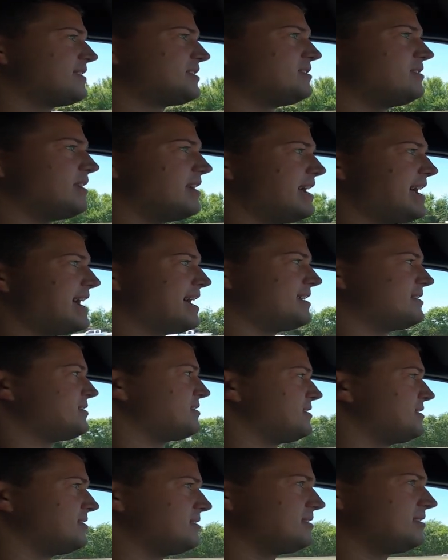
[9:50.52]
that's not as
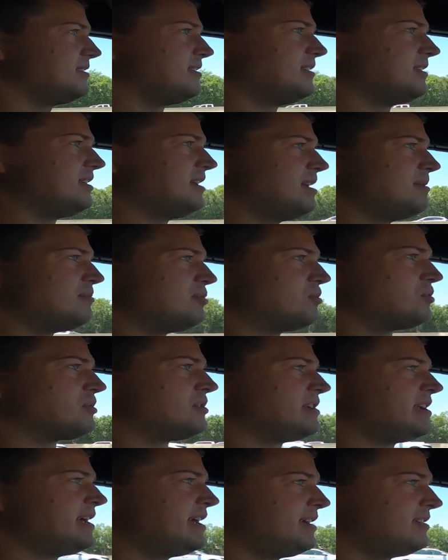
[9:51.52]

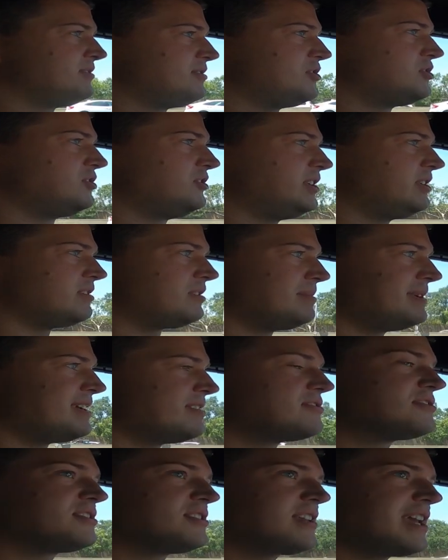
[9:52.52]
important as the steering
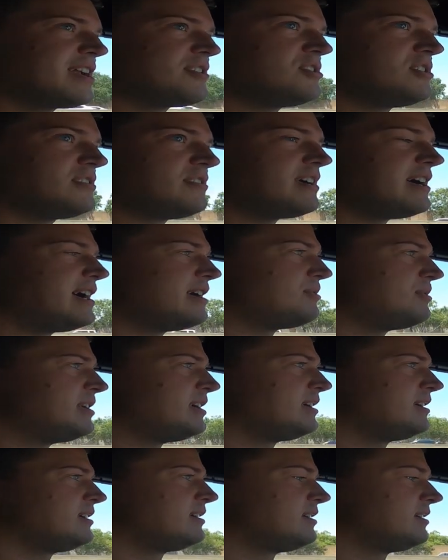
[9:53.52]
being sketchy on the
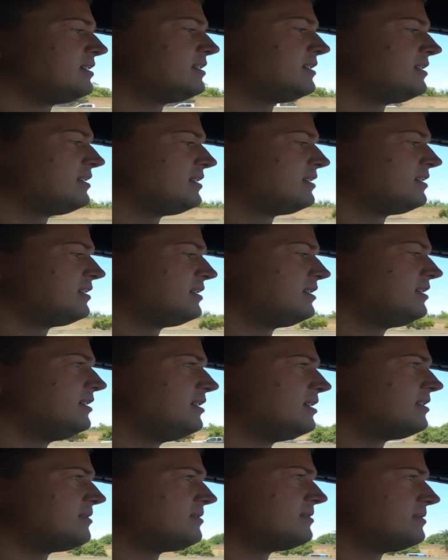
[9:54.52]
highway.
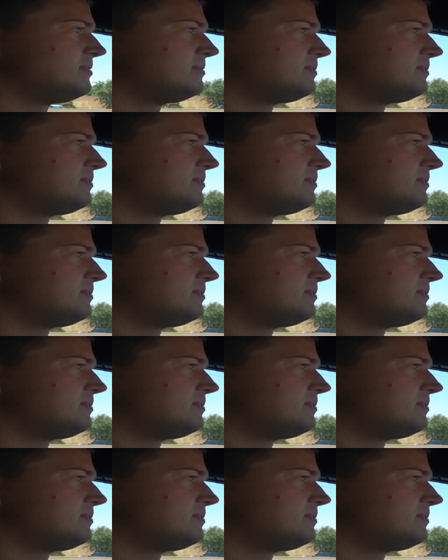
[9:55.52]
You know?